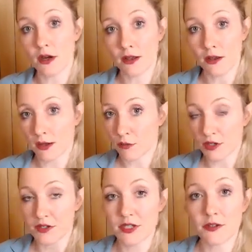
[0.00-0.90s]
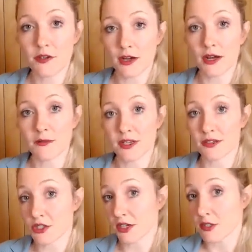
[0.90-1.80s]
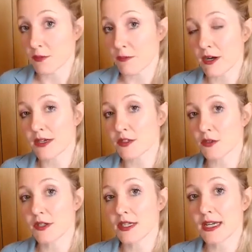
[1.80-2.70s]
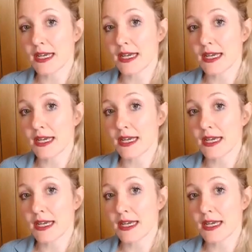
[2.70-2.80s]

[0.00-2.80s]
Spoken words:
I will continue to update and change my password.